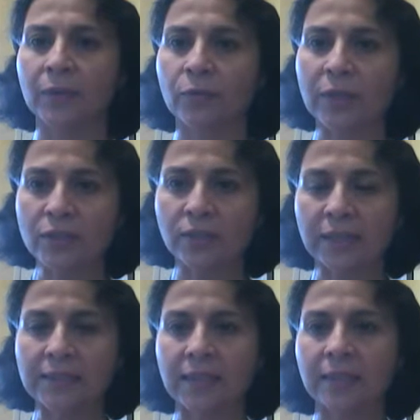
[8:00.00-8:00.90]
racial
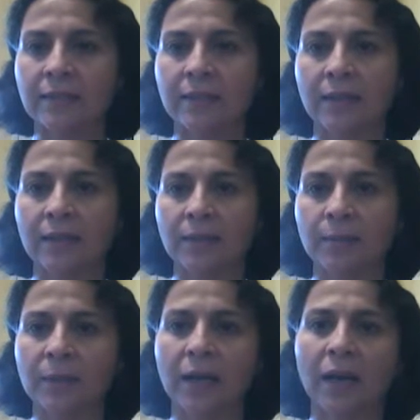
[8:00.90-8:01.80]
identity,
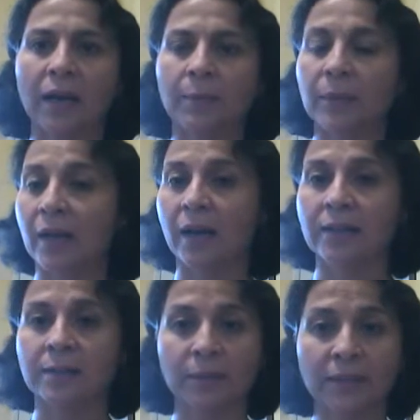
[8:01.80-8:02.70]

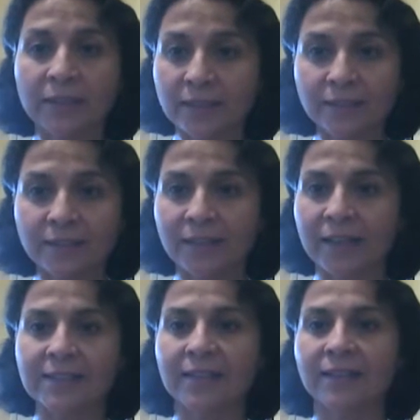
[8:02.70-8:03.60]
beyond political
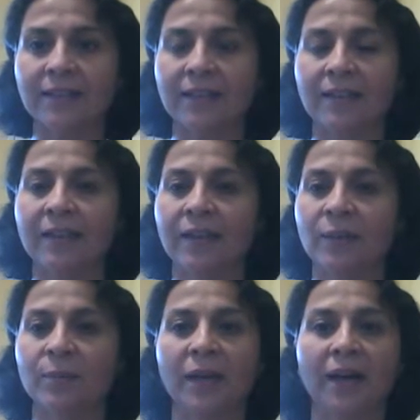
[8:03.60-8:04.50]
identity,
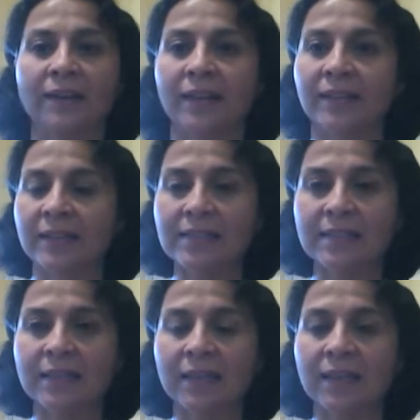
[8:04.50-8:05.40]
beyond
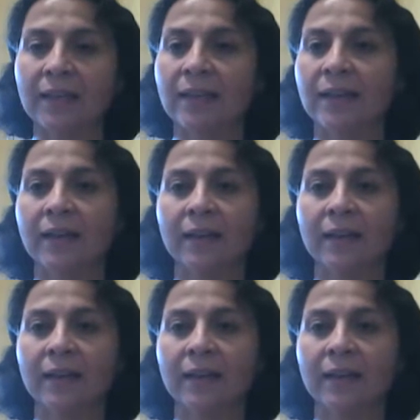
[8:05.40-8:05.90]
ethnicity,